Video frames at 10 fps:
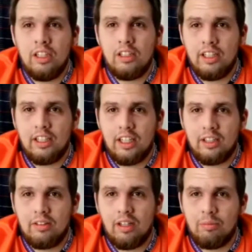Like
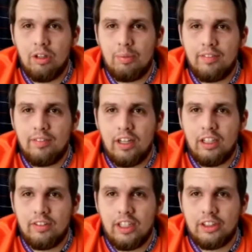I'm not a big fan of
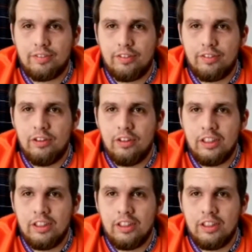it as a fruit.